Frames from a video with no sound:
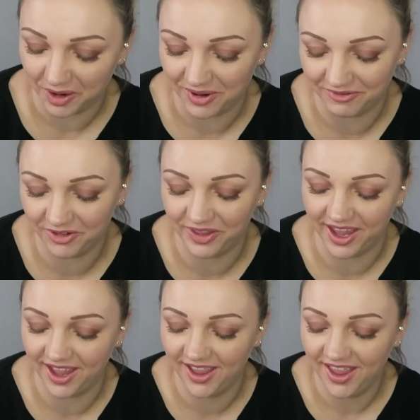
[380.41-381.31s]
went wrong
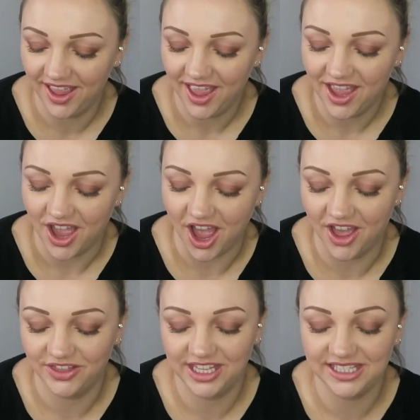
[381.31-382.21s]
there.
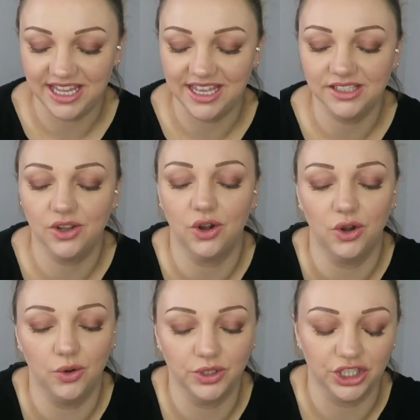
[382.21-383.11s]
This is
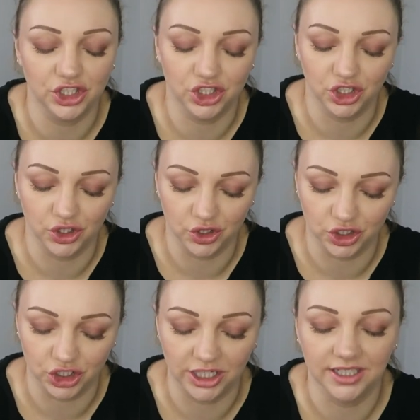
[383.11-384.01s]
called
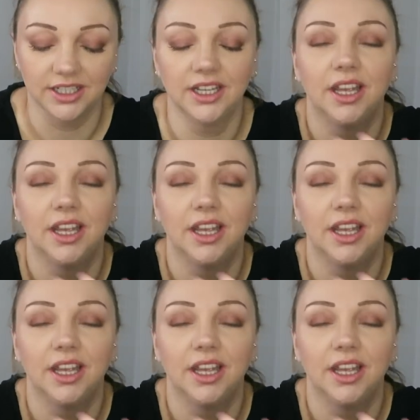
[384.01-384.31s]
Seduction.